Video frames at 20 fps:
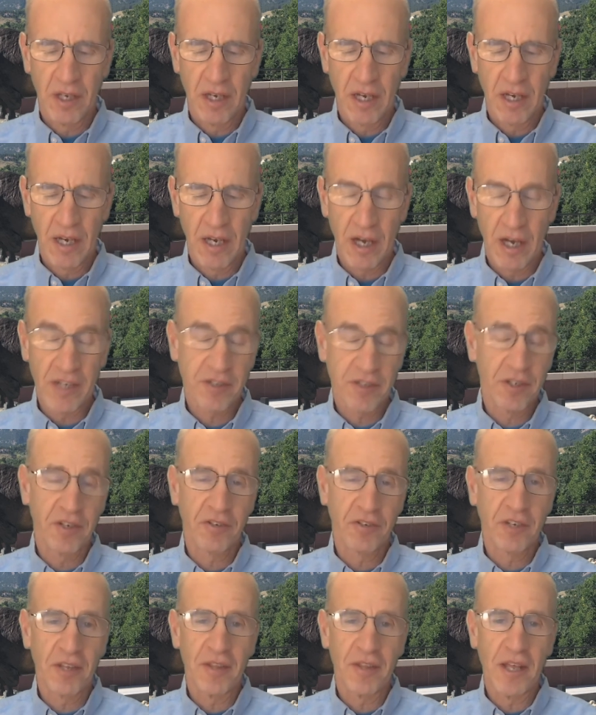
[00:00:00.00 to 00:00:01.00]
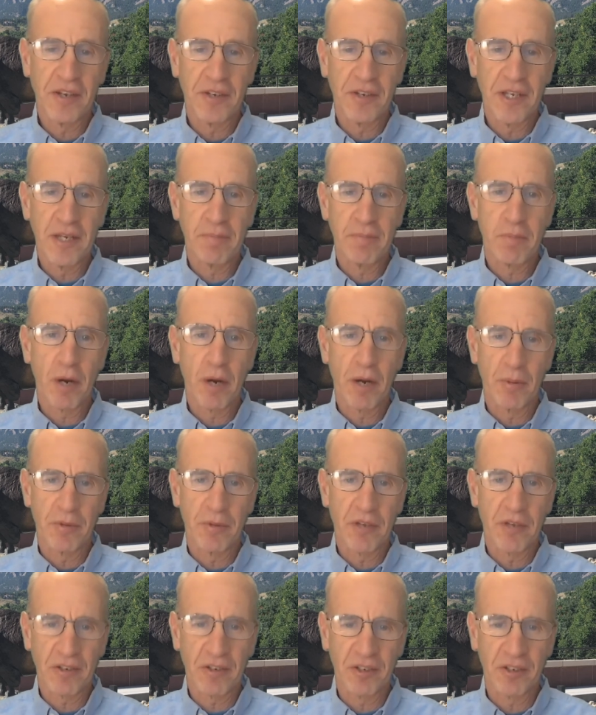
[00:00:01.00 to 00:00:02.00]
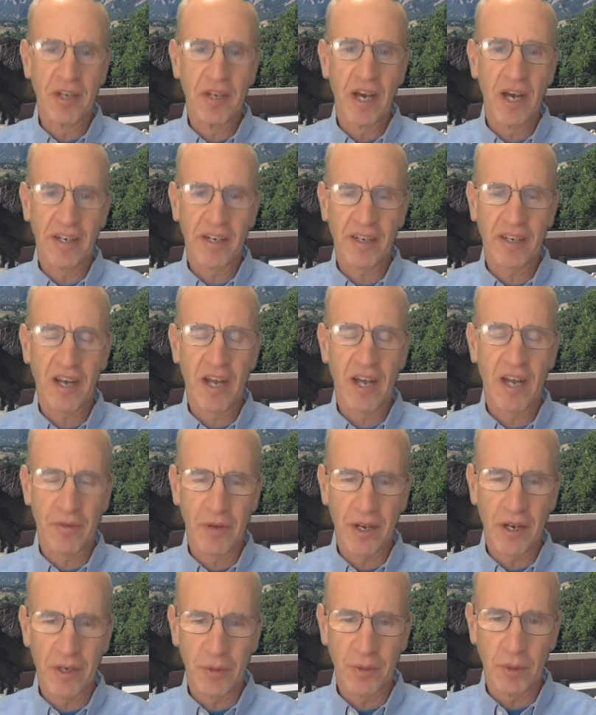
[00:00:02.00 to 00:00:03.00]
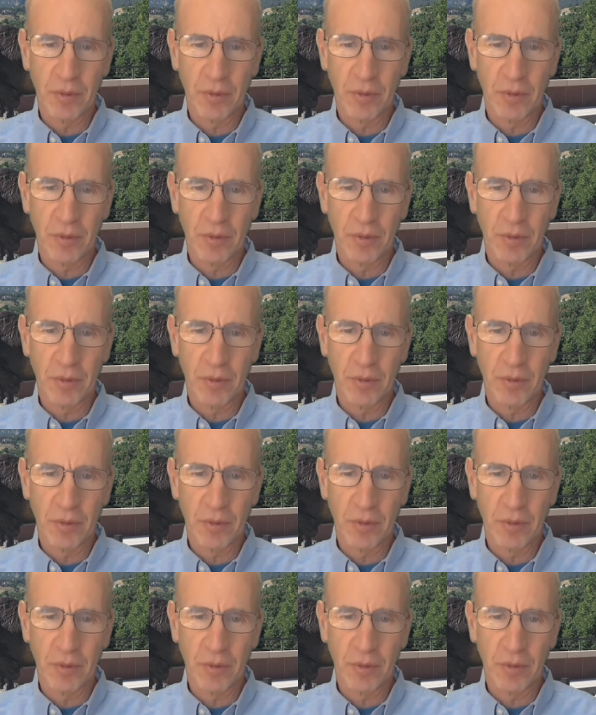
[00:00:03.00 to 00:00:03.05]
I should have said that dean part was actually not at Colorado,